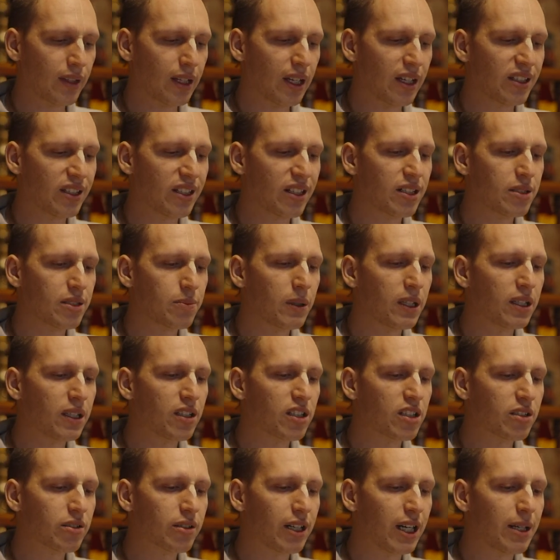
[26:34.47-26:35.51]
that is being
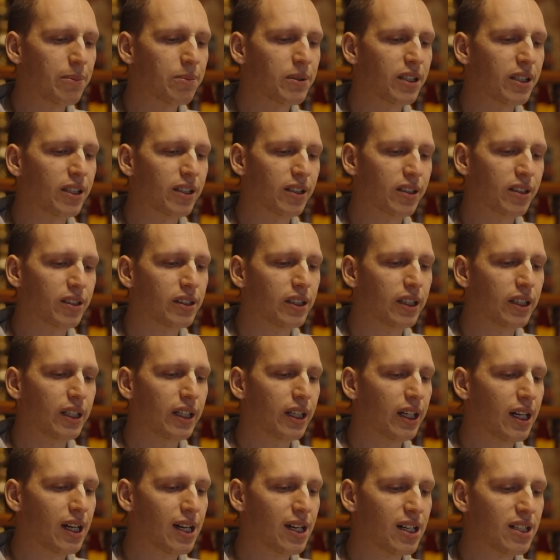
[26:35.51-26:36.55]
described here
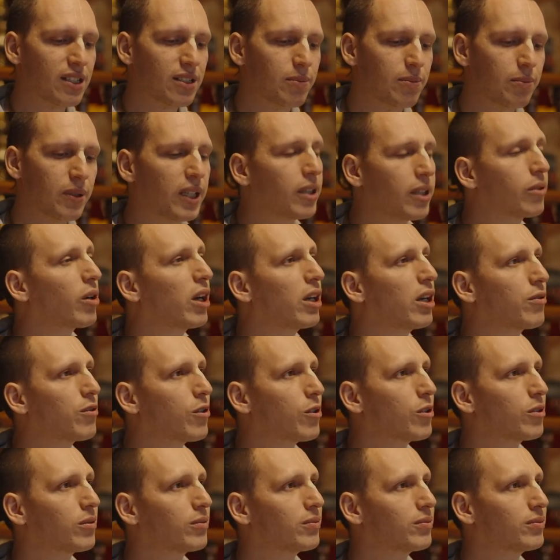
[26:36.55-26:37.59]
as being
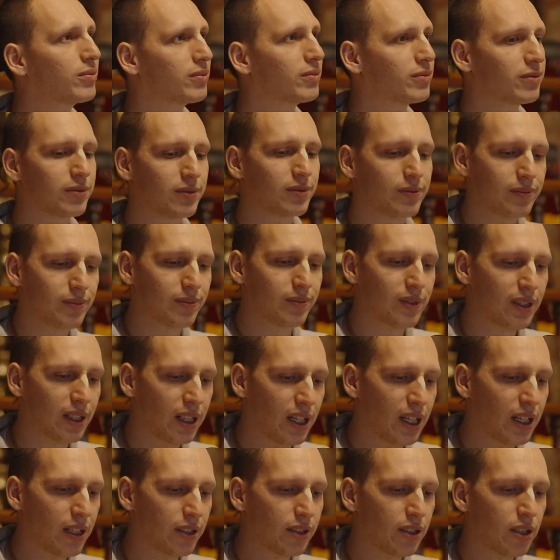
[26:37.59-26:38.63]
grateful.
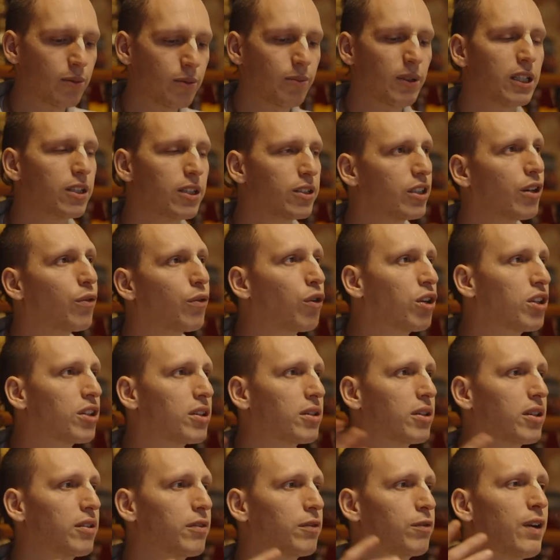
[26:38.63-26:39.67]
There are many different
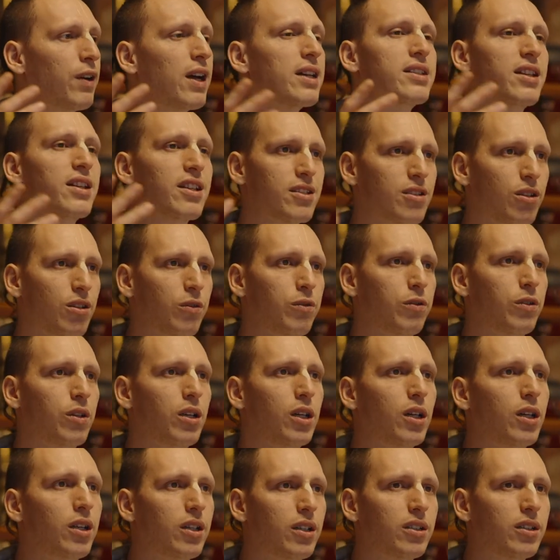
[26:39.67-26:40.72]
facets of
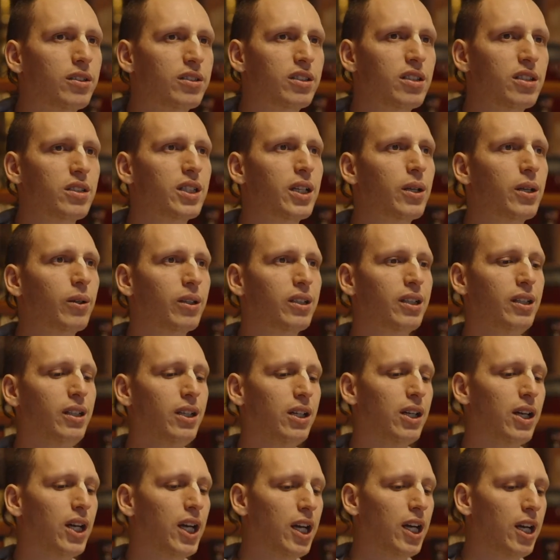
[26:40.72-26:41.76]
sincerity,
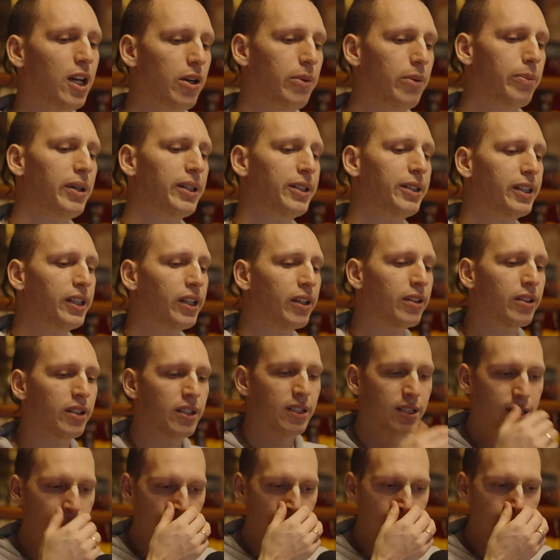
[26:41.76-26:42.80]
but here it
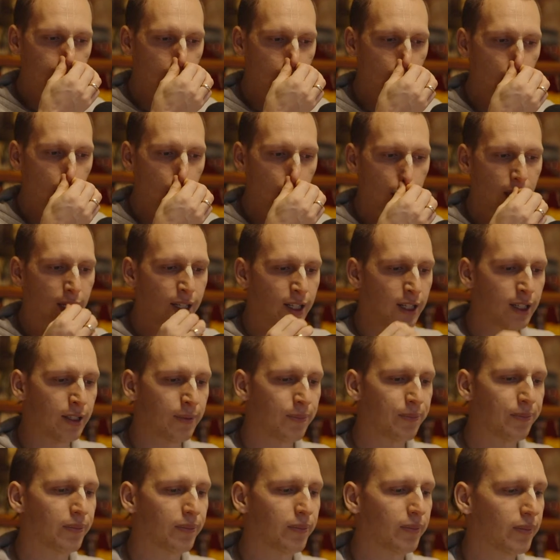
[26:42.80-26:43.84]
said, how
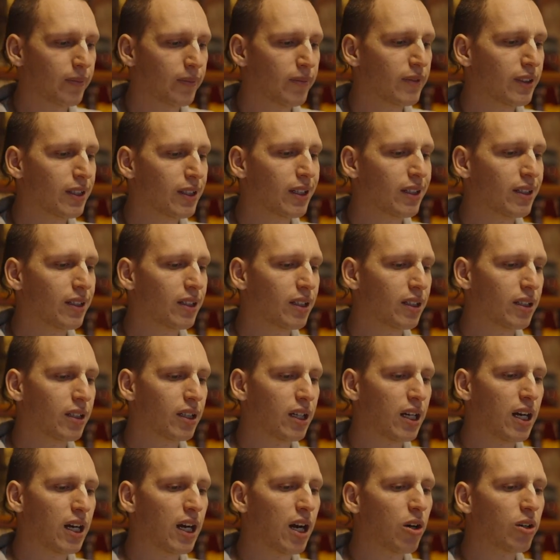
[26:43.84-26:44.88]

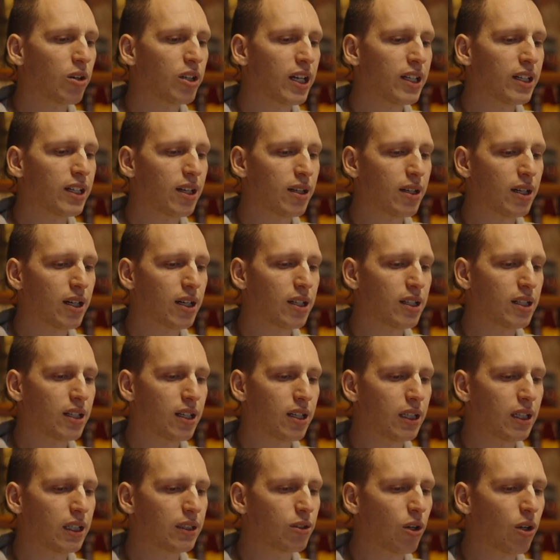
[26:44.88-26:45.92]
can
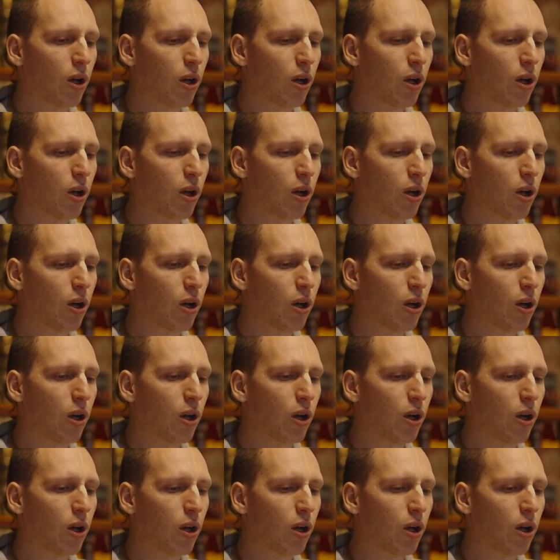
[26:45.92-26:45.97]
a